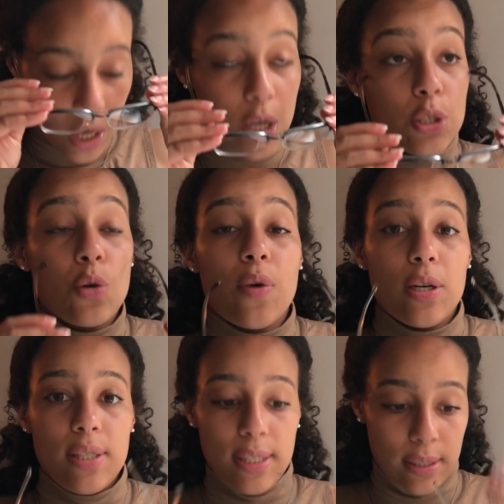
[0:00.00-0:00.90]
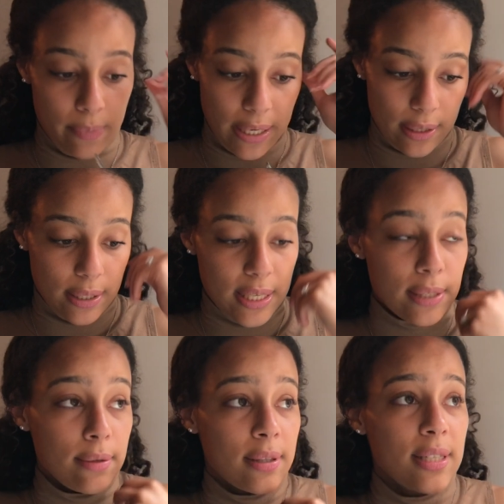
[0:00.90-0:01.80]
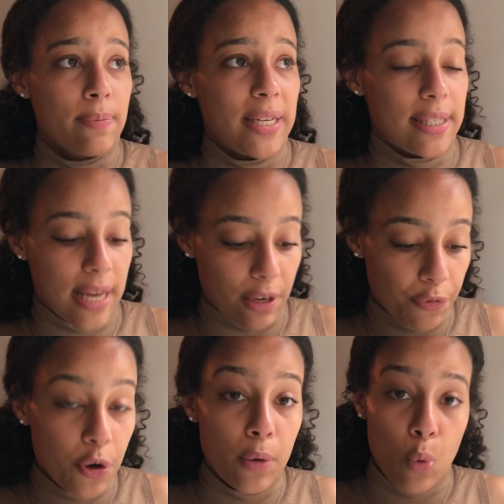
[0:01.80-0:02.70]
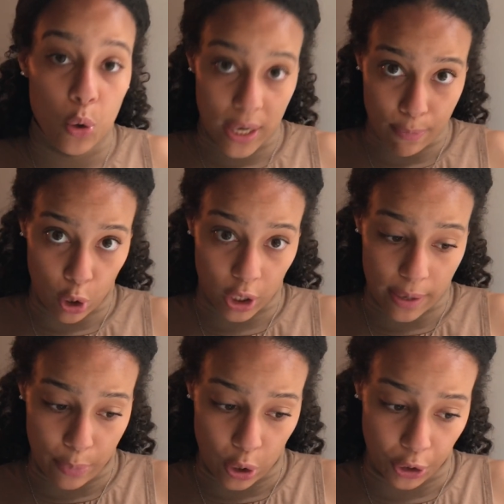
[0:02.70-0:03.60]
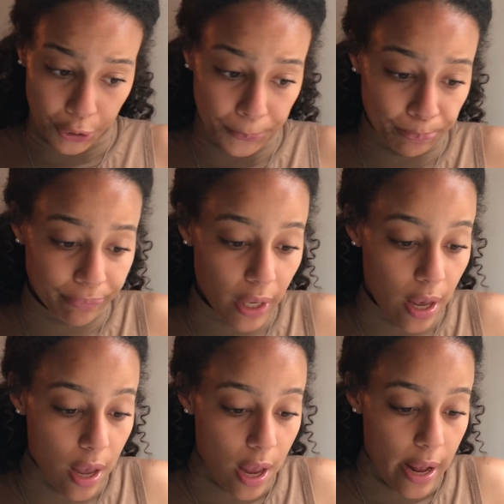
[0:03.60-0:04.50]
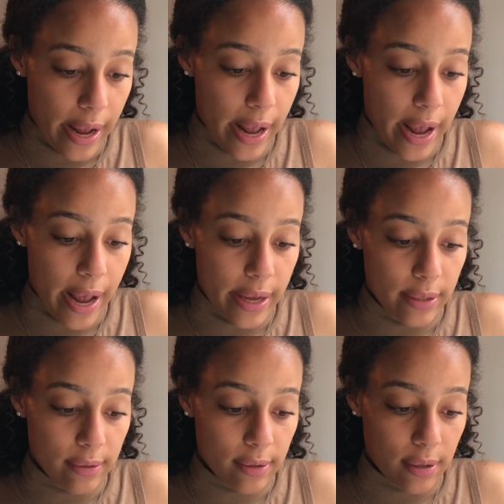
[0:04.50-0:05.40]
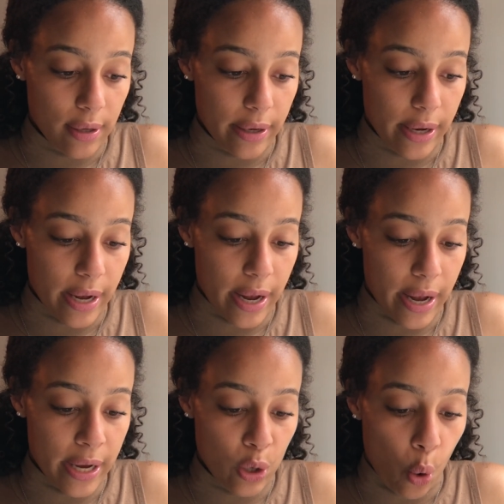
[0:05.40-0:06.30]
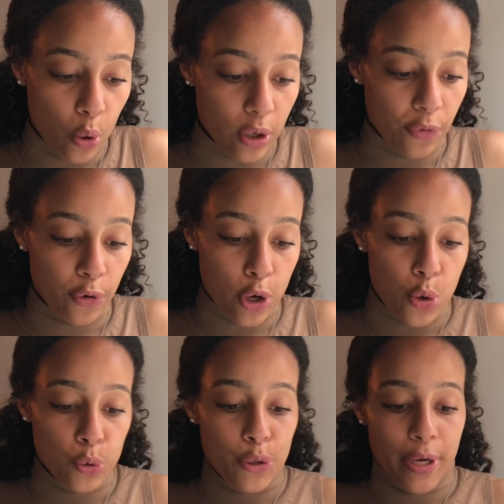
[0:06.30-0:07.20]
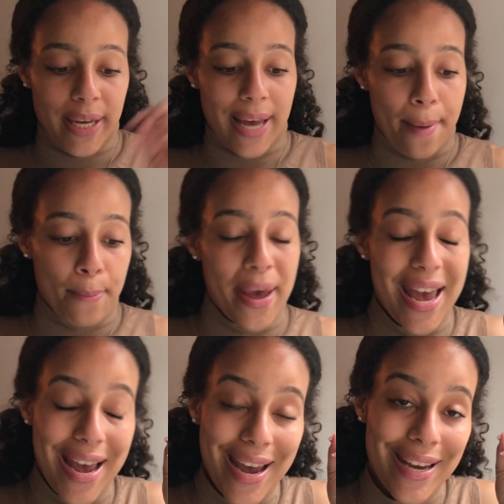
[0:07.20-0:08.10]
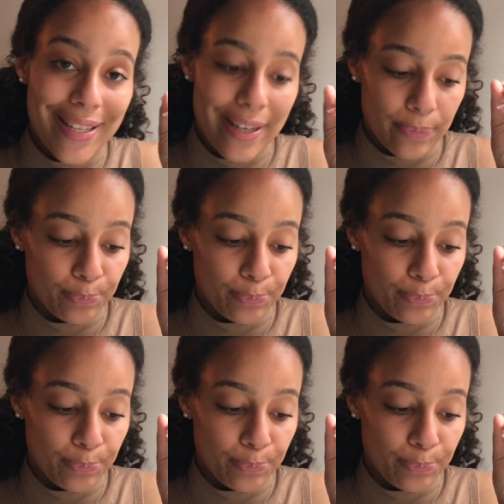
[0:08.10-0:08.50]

So what does this mean? This means that if you're a MONAT market partner, and in order for you to get paid